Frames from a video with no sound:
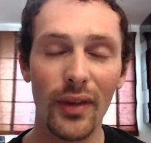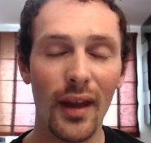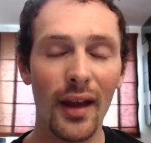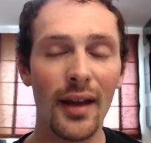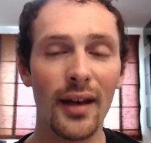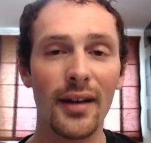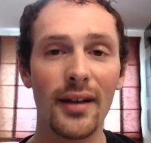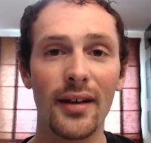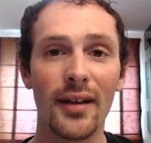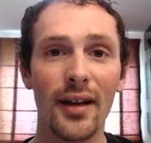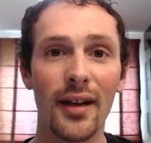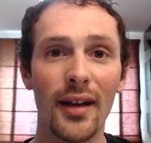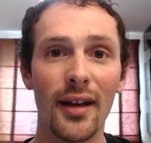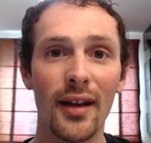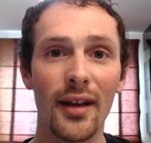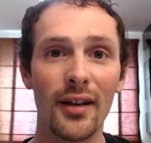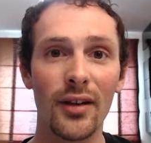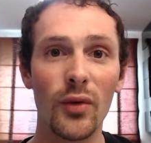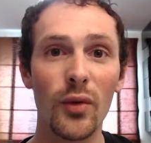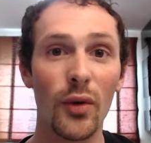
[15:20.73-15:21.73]
And
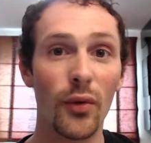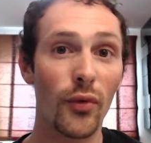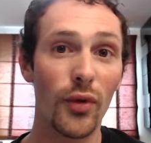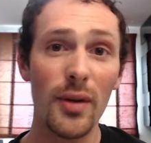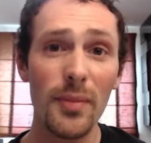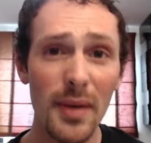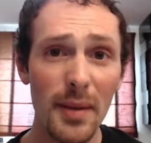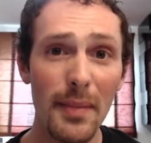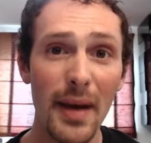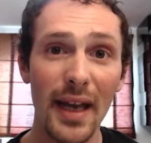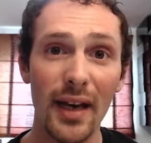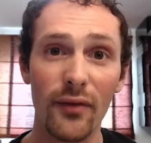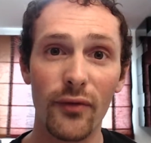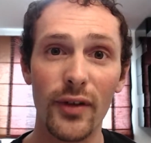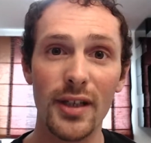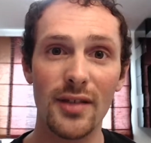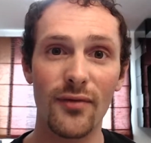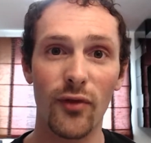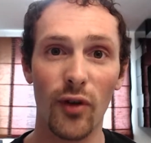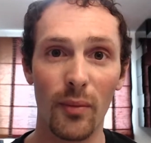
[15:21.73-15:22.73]
you will reap the
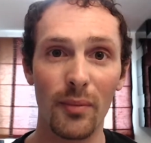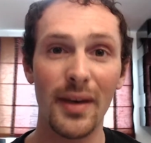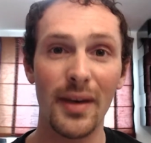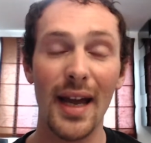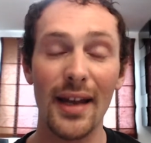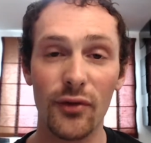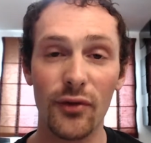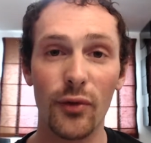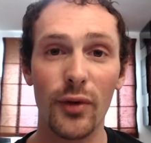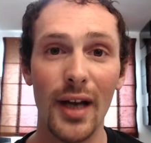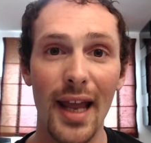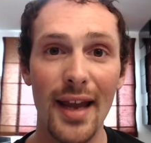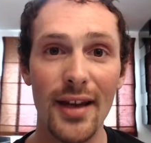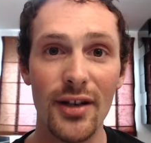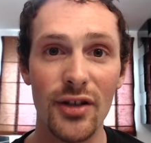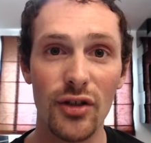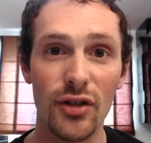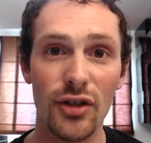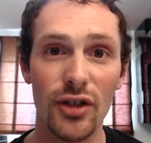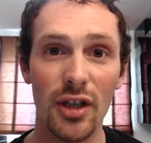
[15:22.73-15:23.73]
benefits from that
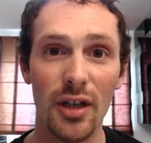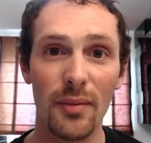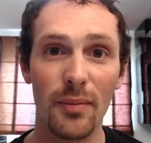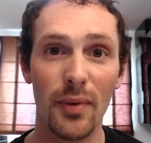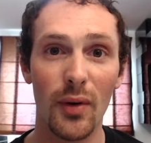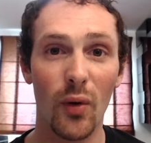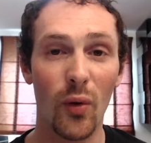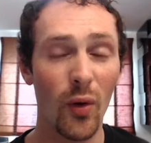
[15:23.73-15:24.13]
relationship.